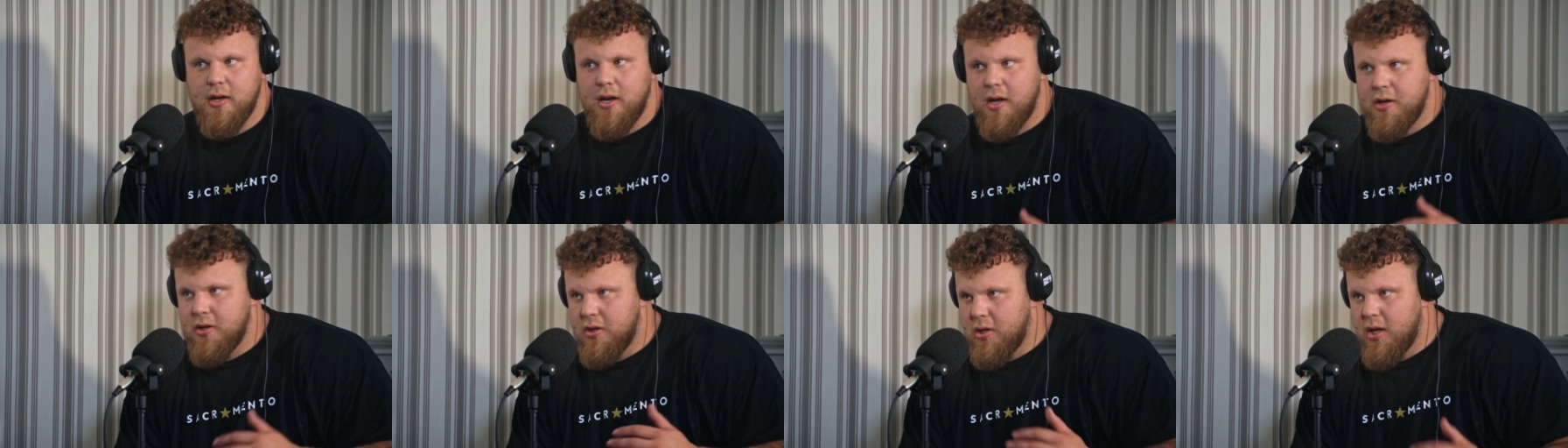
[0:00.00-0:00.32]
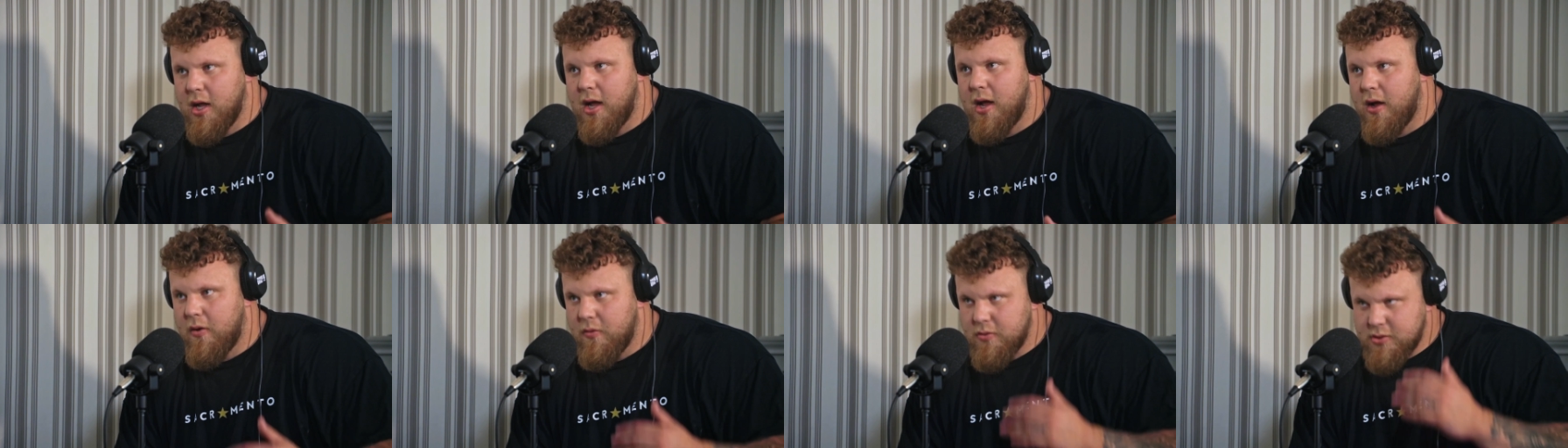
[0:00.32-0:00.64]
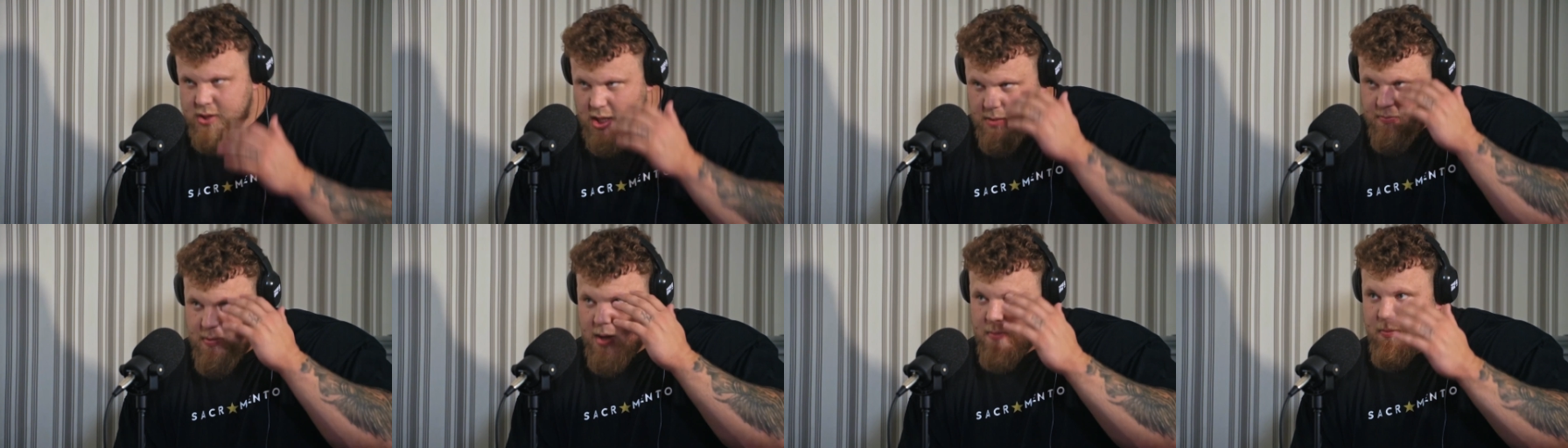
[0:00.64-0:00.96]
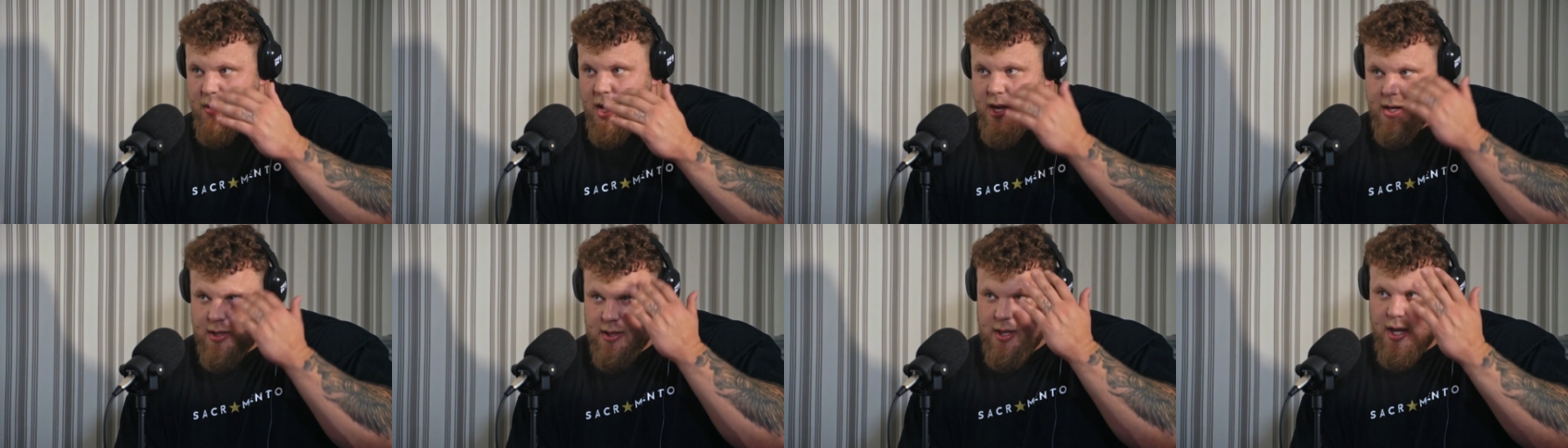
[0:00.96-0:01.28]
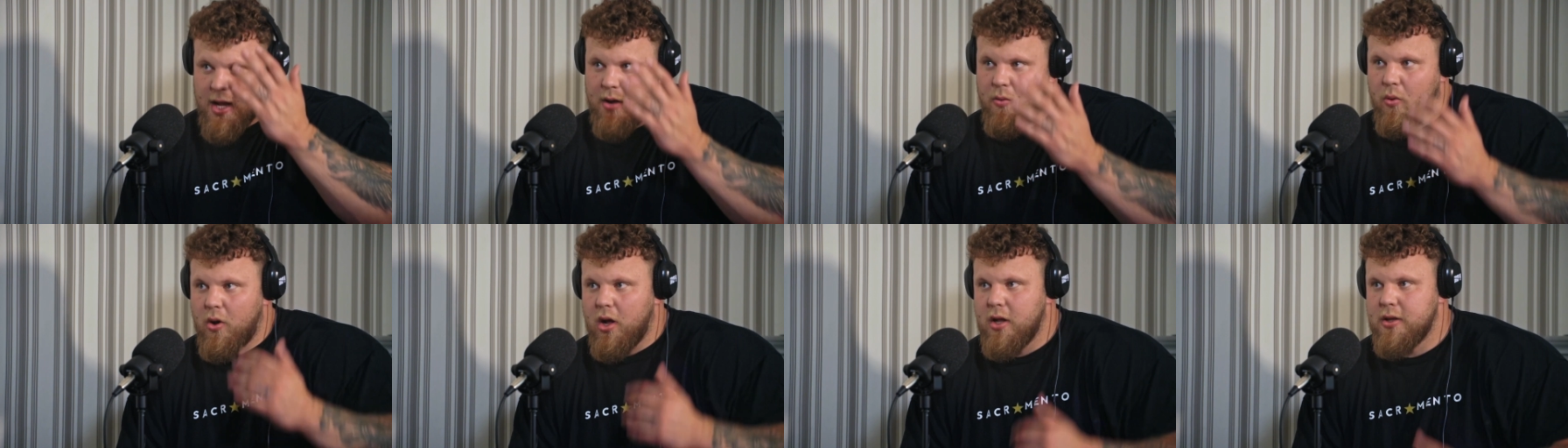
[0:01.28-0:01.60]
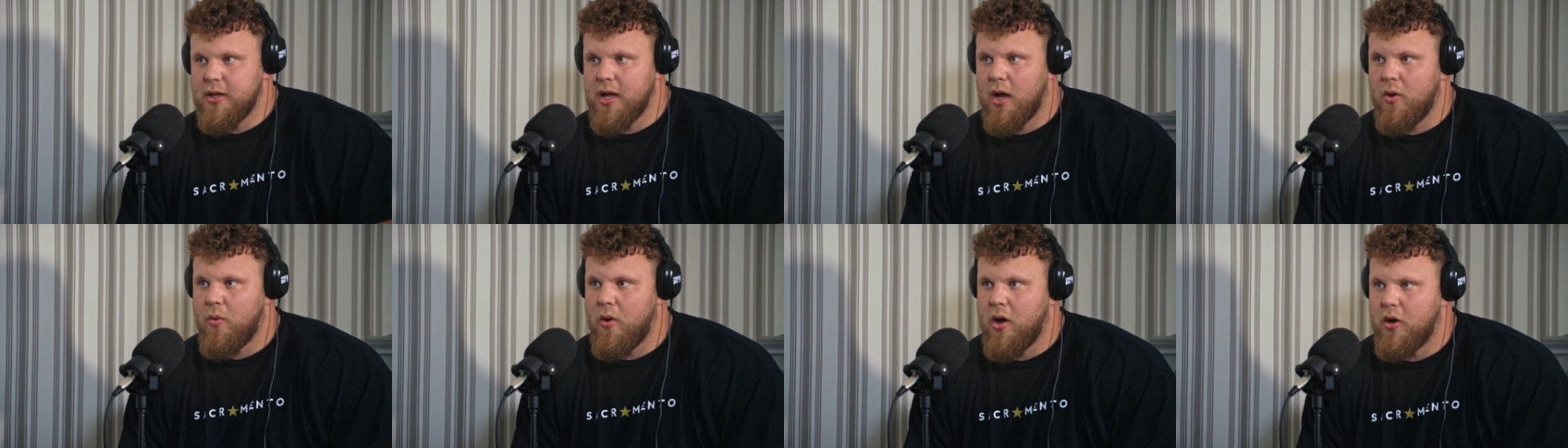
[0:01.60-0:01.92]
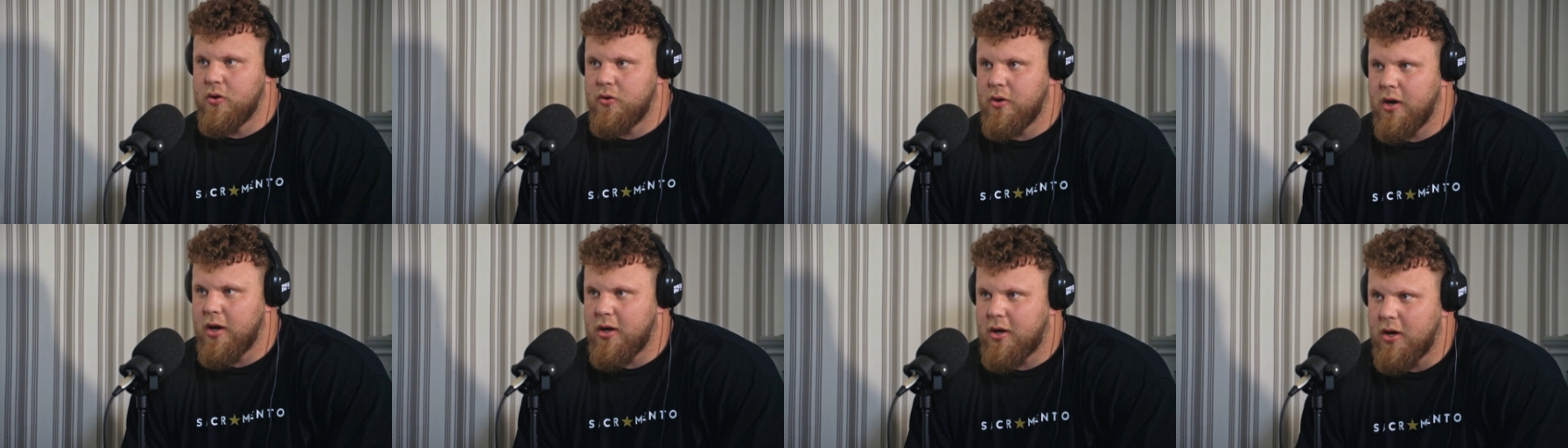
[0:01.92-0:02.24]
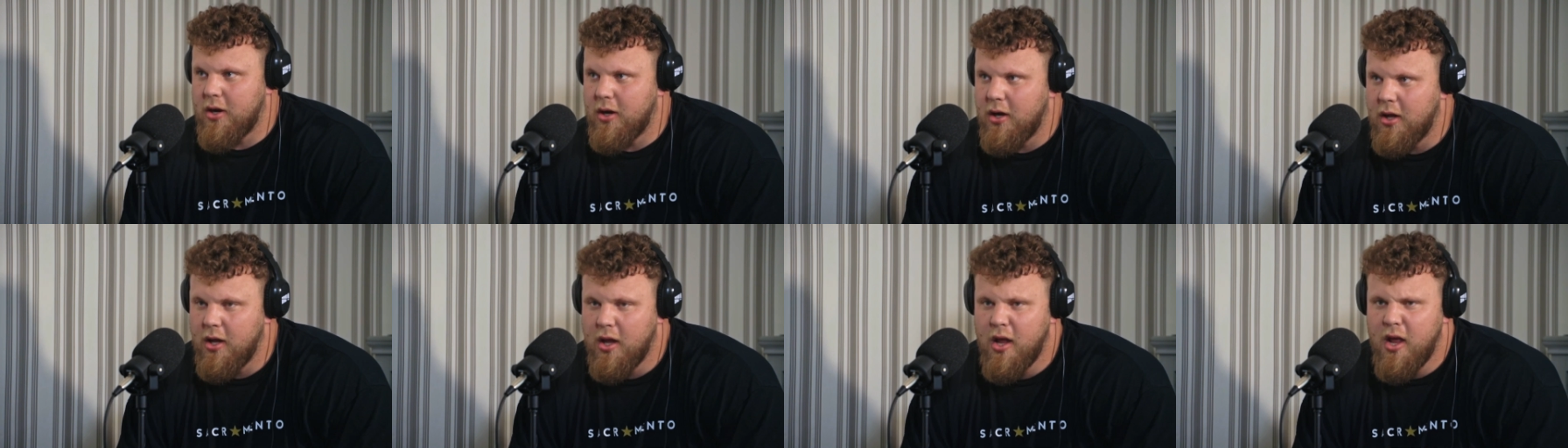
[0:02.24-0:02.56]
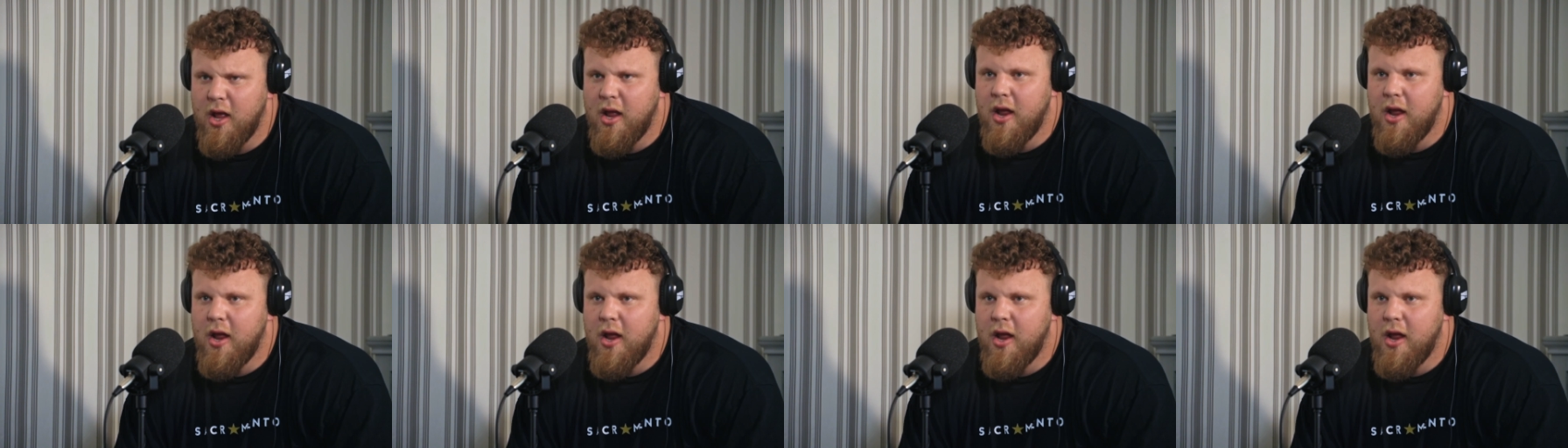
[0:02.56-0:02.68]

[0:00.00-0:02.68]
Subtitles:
Like I was in my mind that I wanted that world record.